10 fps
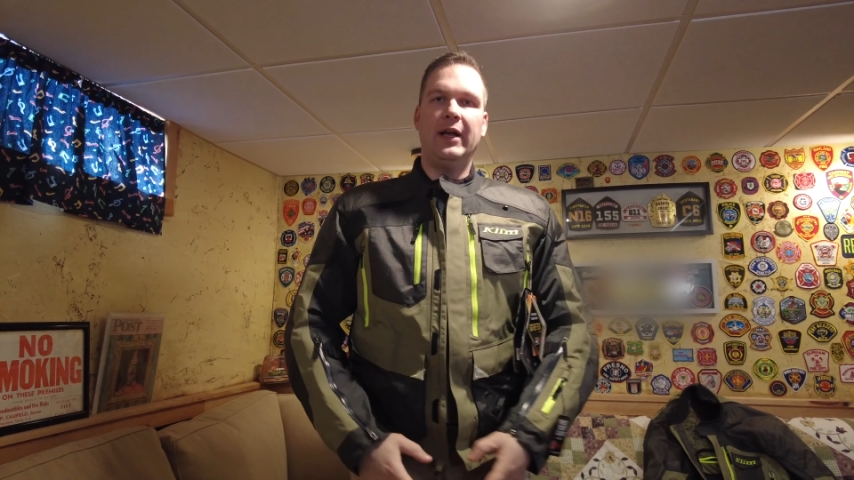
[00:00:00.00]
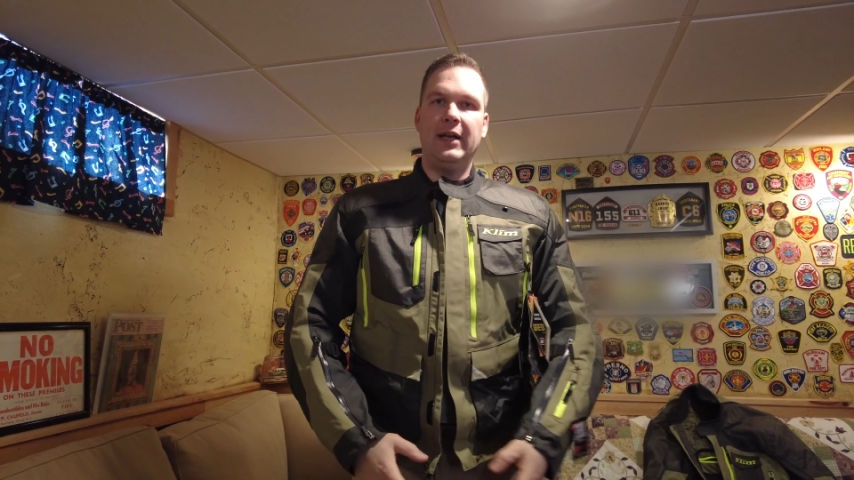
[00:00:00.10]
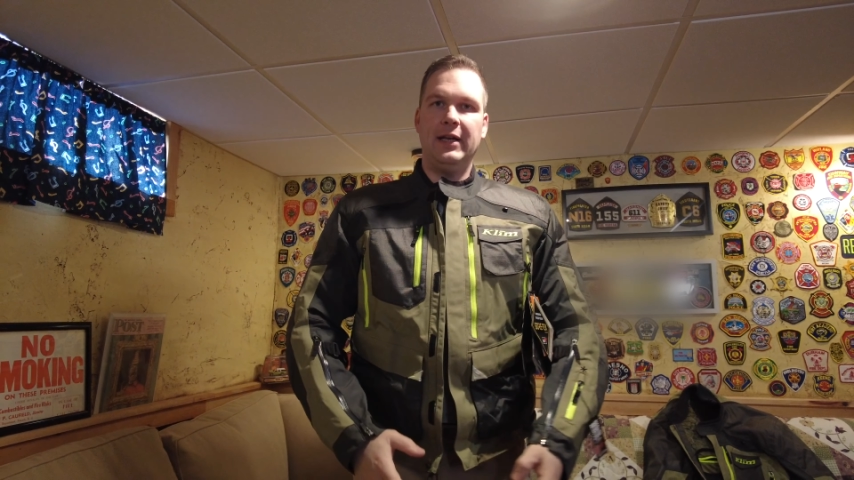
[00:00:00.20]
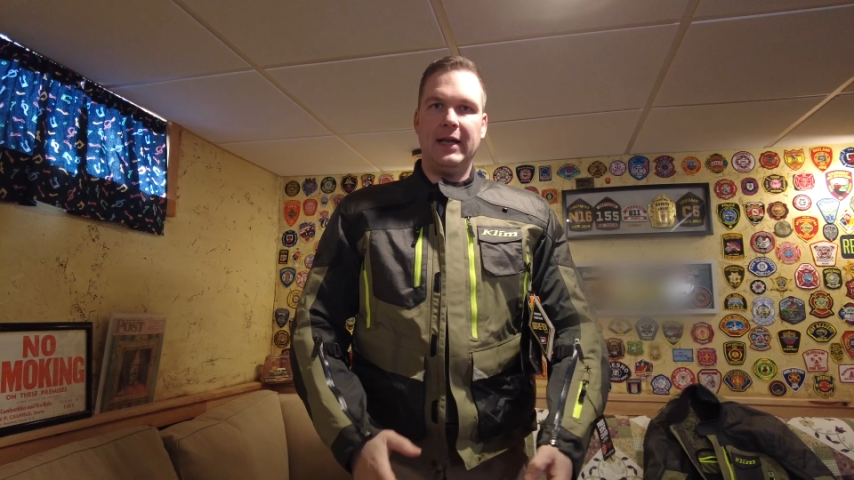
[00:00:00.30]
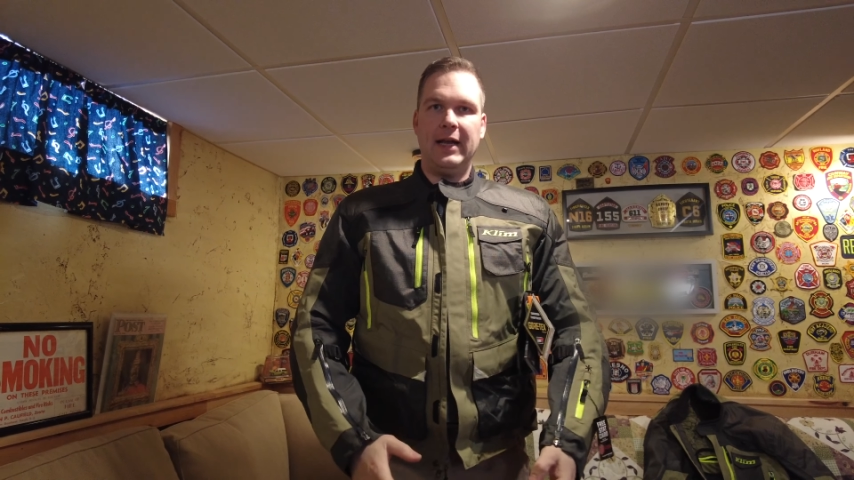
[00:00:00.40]
get
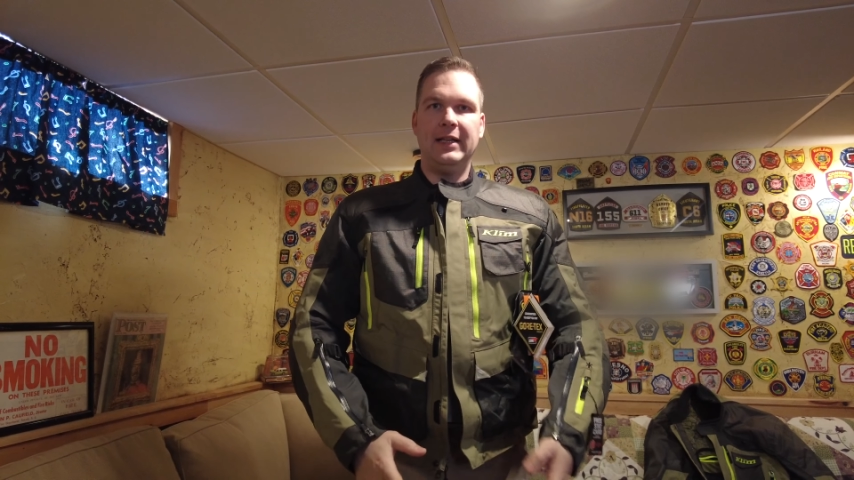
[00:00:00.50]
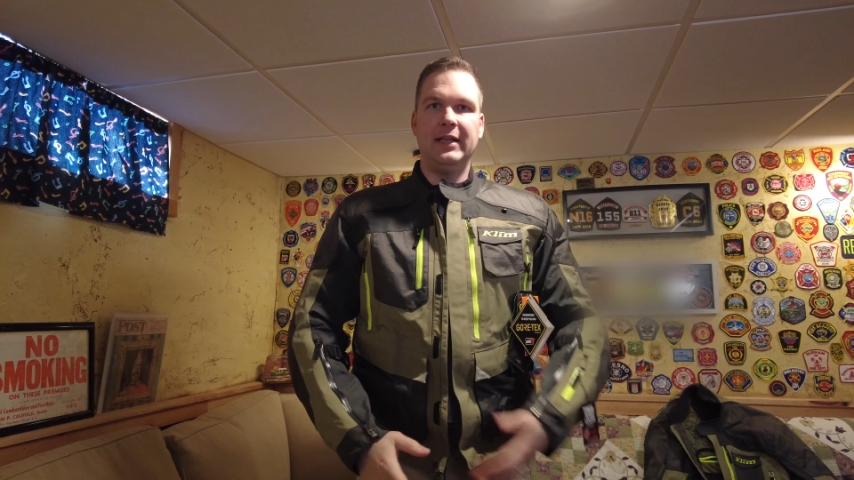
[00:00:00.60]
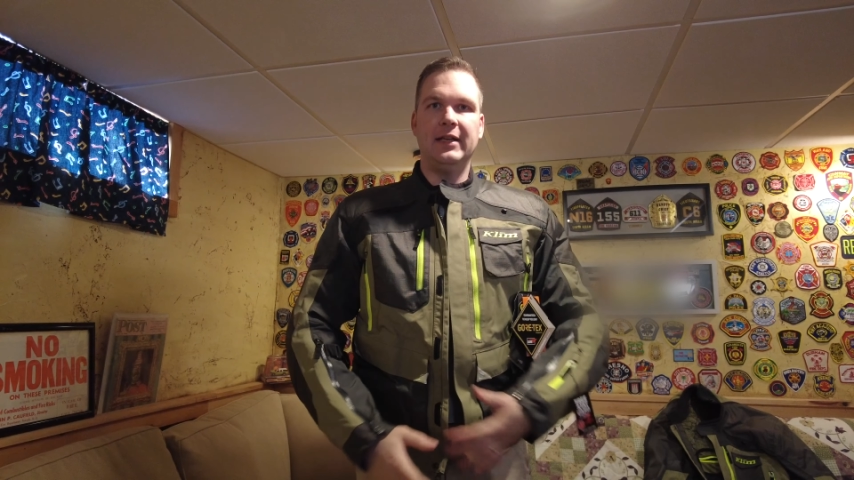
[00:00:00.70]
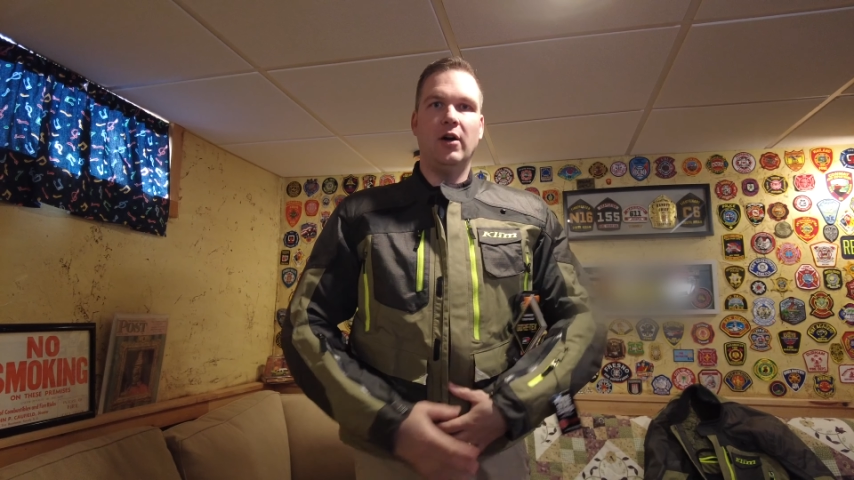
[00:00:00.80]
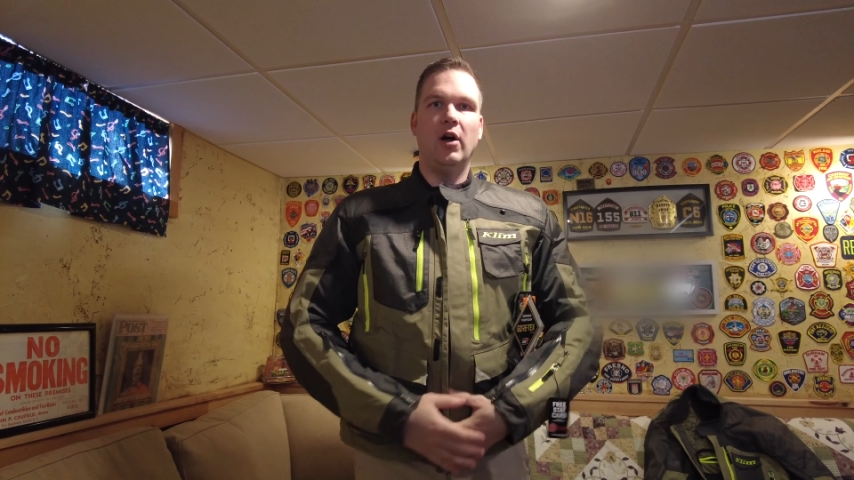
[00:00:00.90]
into
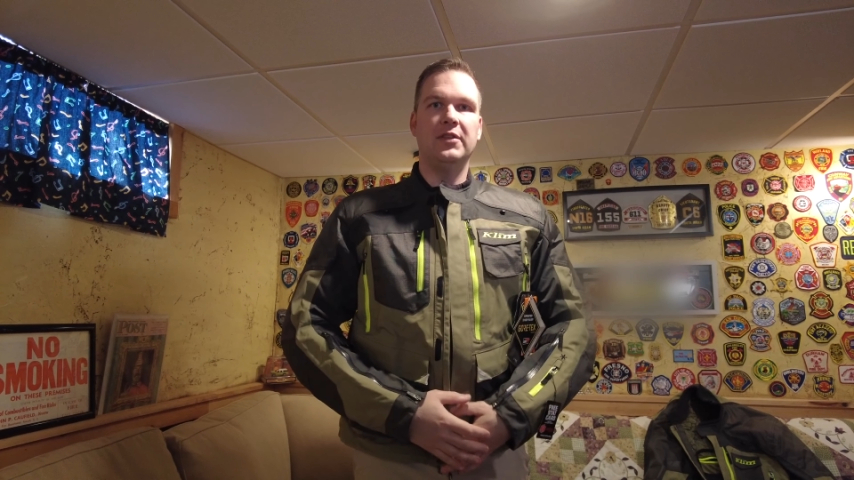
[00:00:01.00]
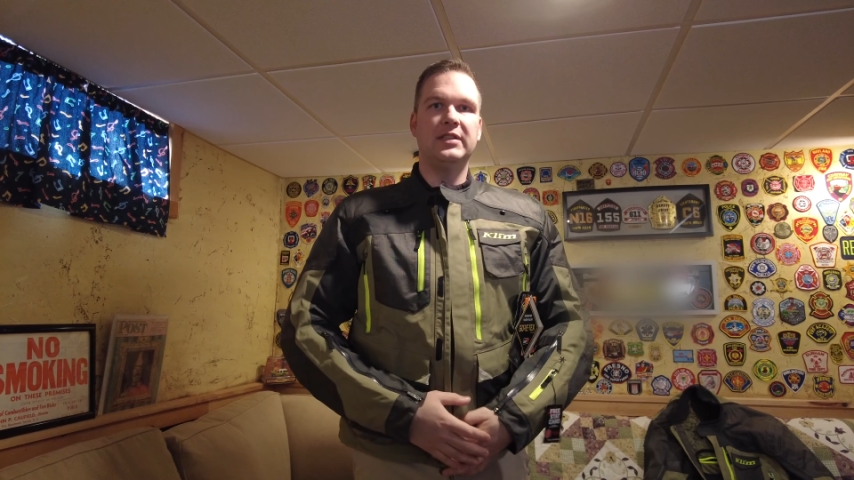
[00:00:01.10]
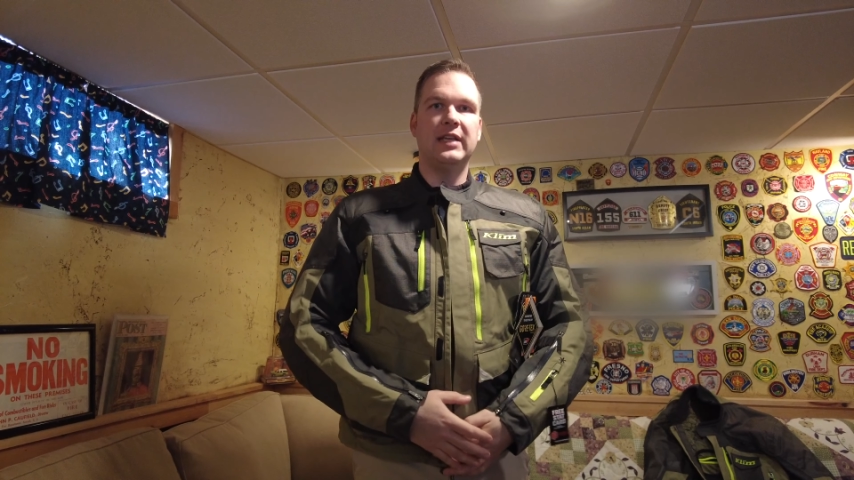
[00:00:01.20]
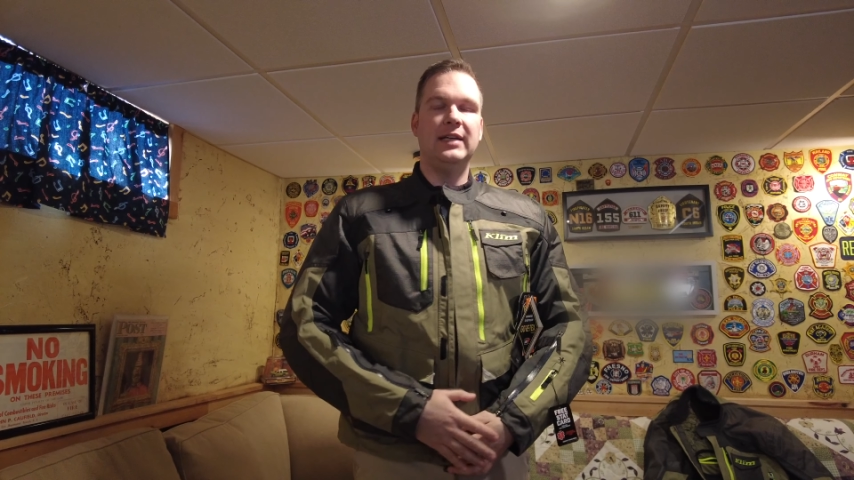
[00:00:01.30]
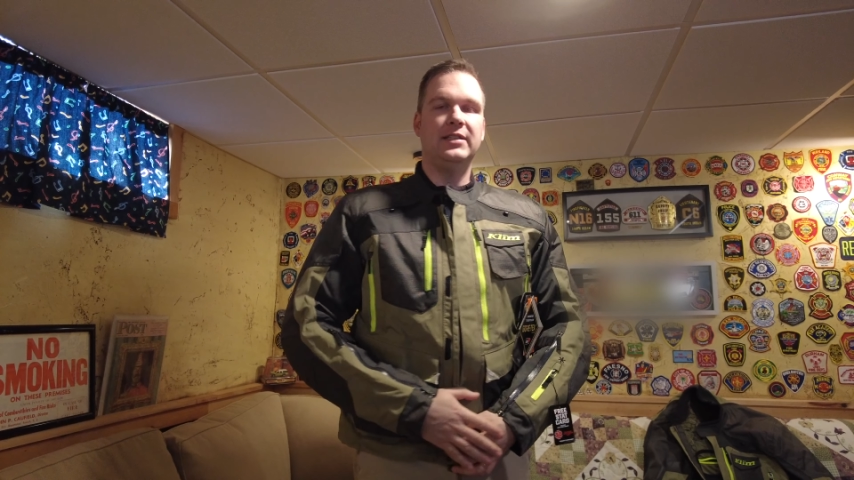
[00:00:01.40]
anything on the
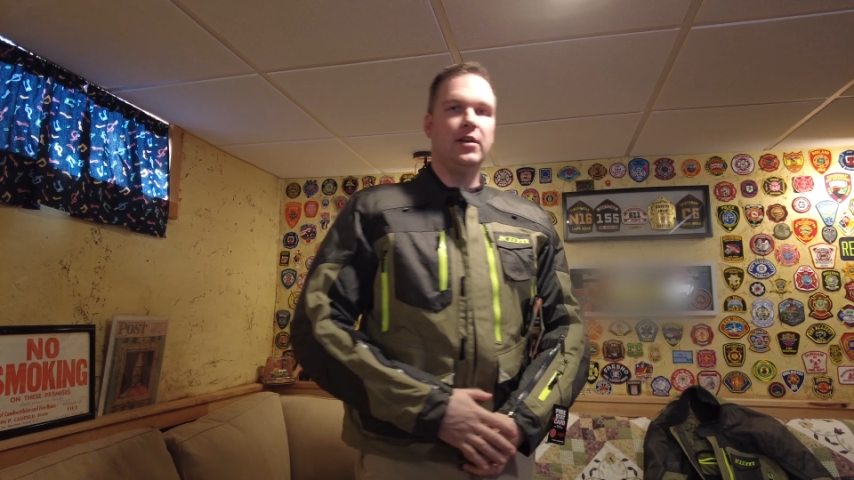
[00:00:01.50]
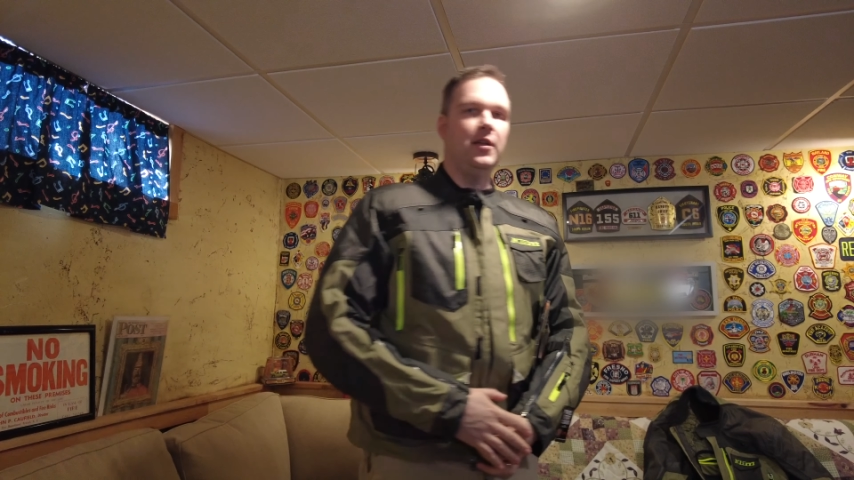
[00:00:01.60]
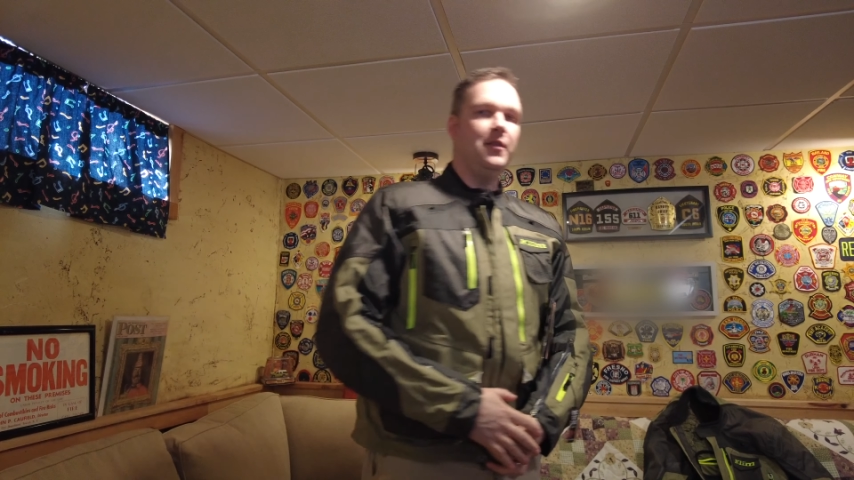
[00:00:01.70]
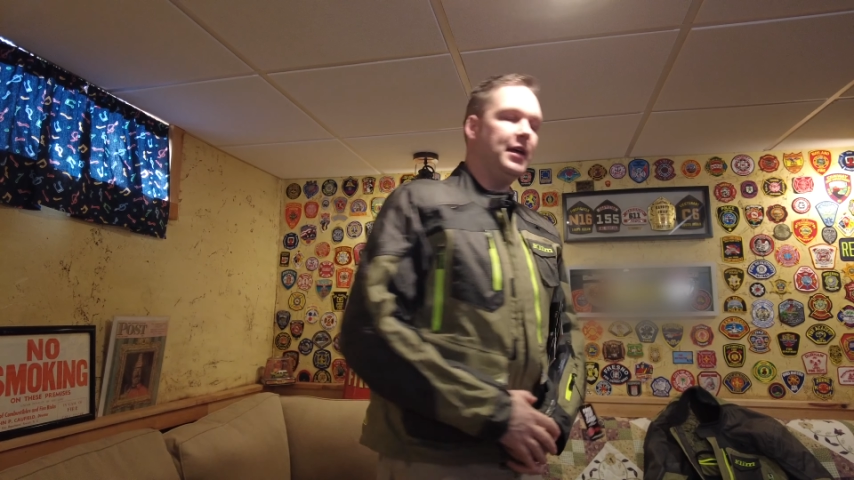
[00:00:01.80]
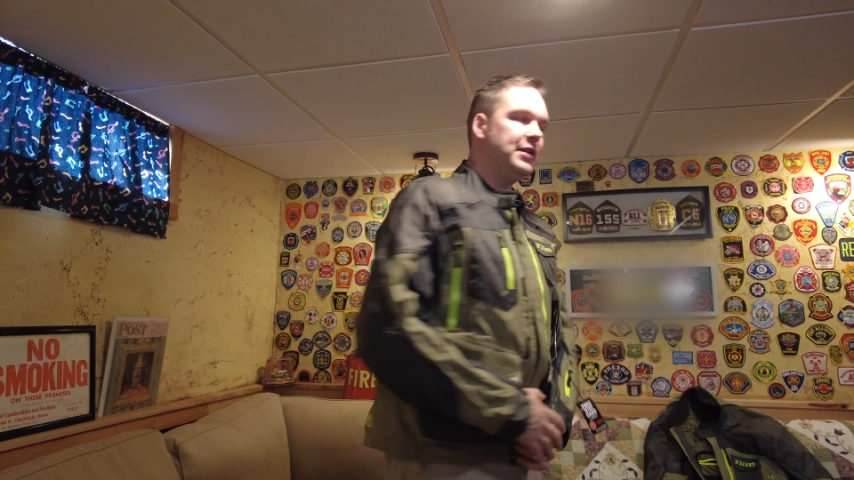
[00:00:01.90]
sizing
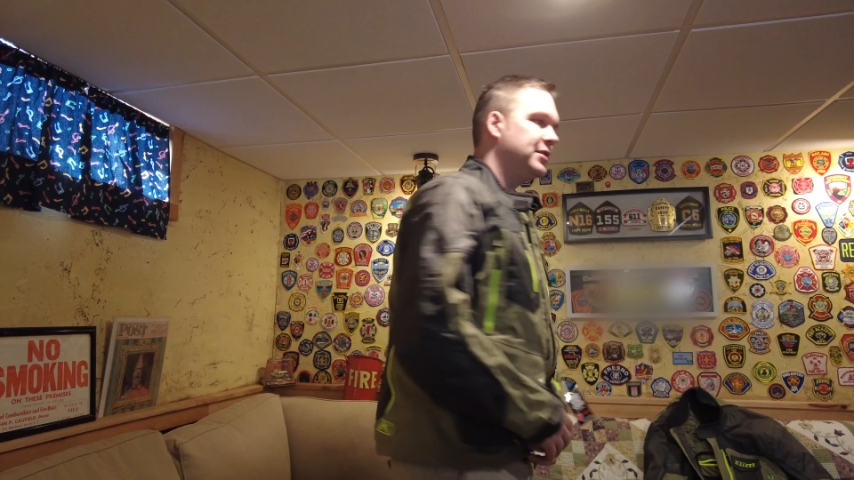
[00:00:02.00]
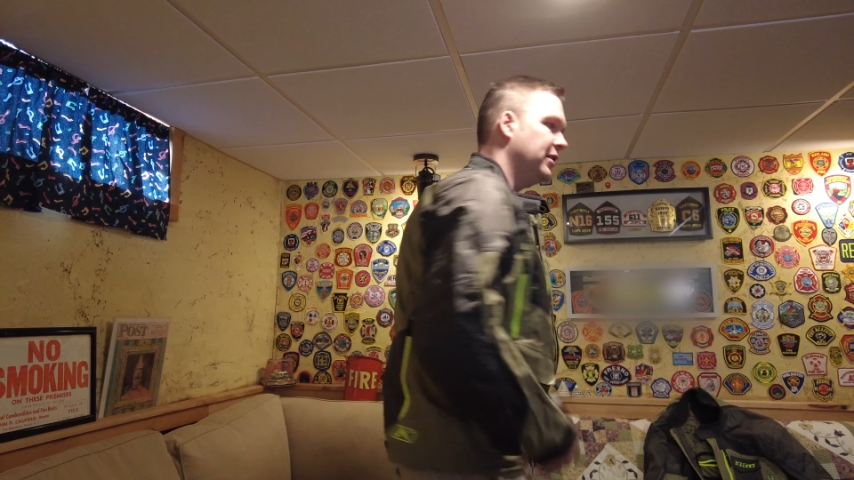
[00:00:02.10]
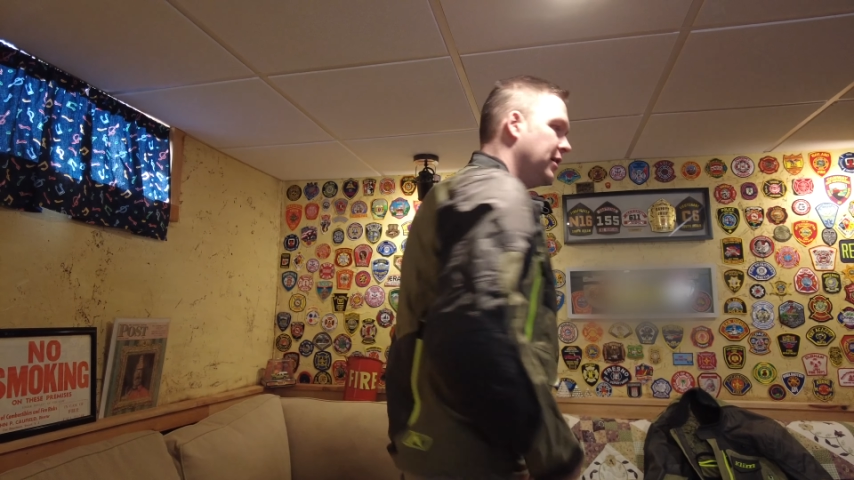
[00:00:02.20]
on this